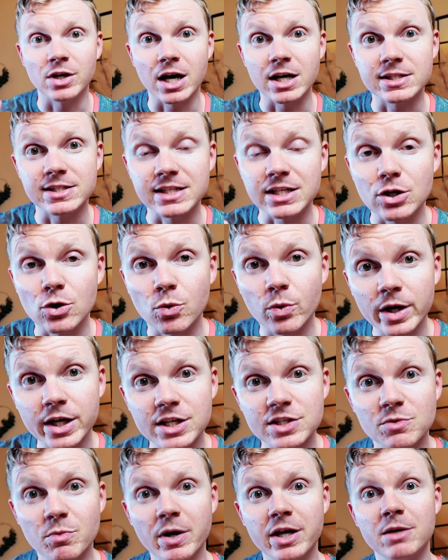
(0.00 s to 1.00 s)
guys. The
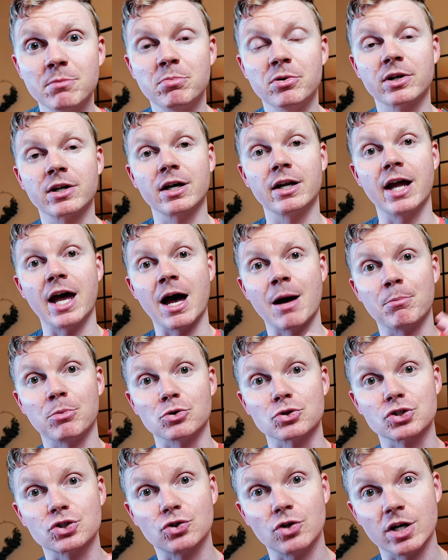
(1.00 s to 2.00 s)
quickest way to put on
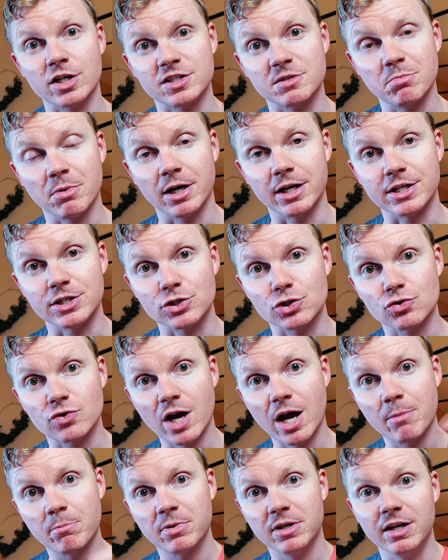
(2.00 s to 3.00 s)
Apple's crossbody
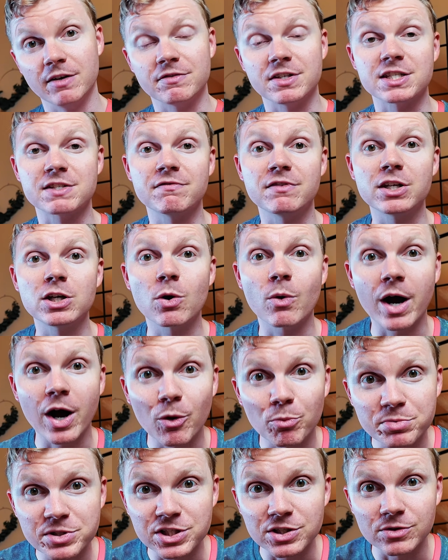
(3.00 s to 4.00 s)
strap. If this video
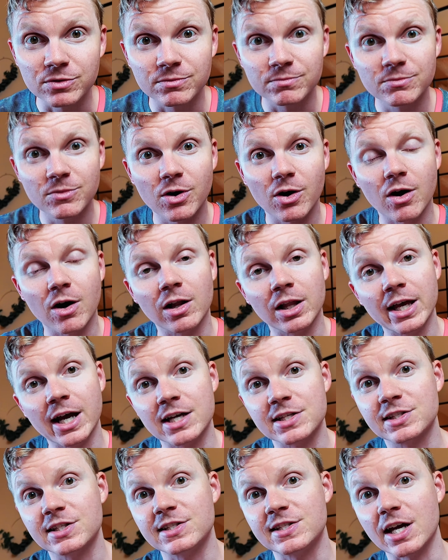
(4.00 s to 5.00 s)
helped you, all I
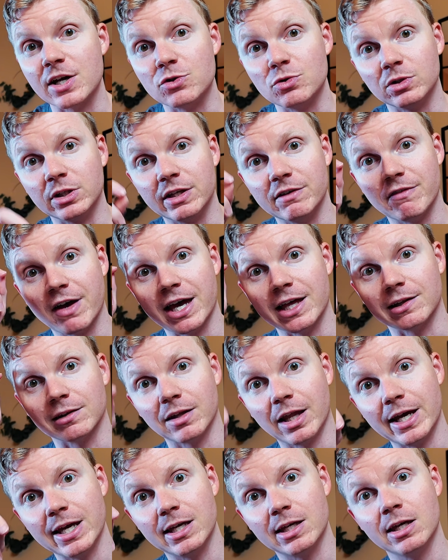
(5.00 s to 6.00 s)
ask is that you leave a
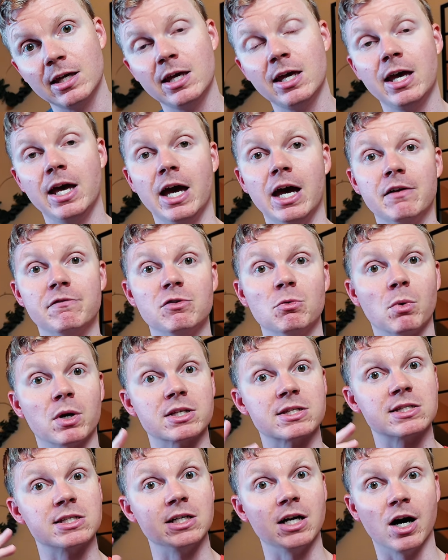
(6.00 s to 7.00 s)
like. And if you
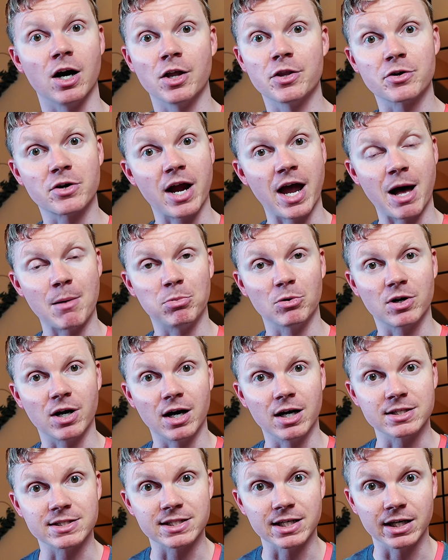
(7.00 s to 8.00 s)
want to see other Apple
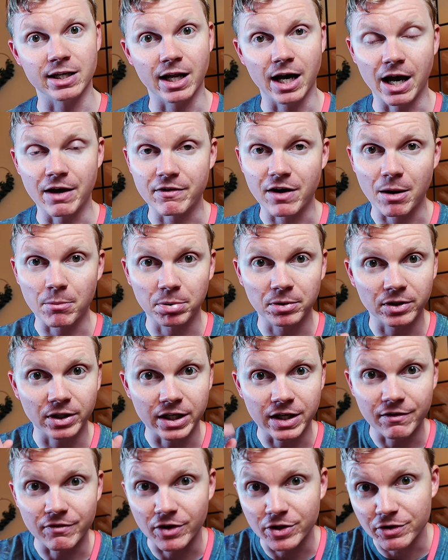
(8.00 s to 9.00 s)
content, I've got
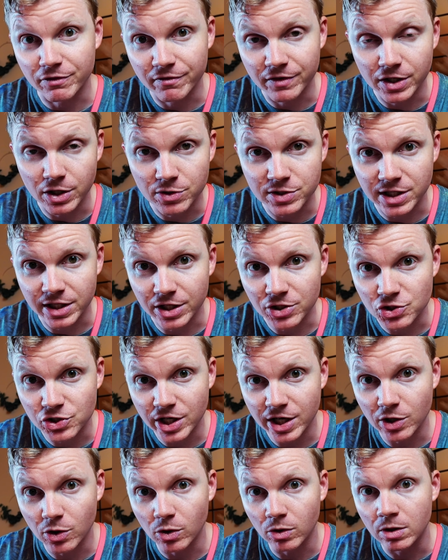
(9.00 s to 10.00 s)
plenty of other videos on the
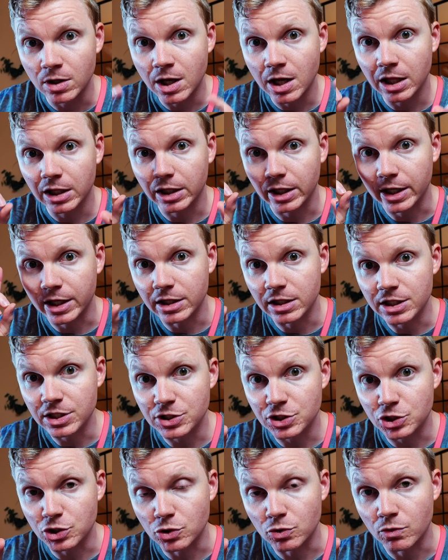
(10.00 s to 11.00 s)
channel, like
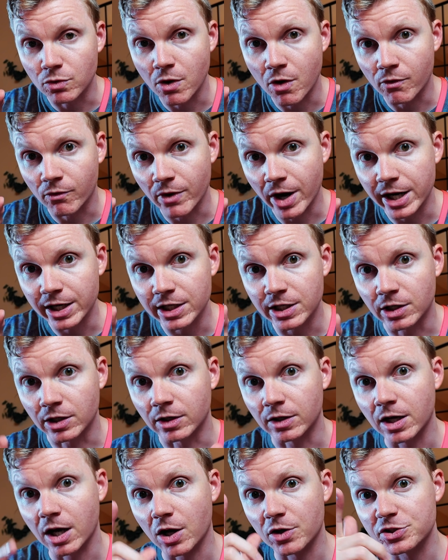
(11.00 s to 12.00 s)
these two right
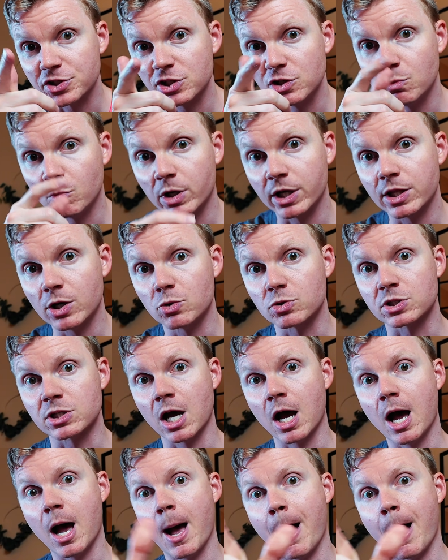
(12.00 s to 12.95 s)
here. I'll see you in one of those.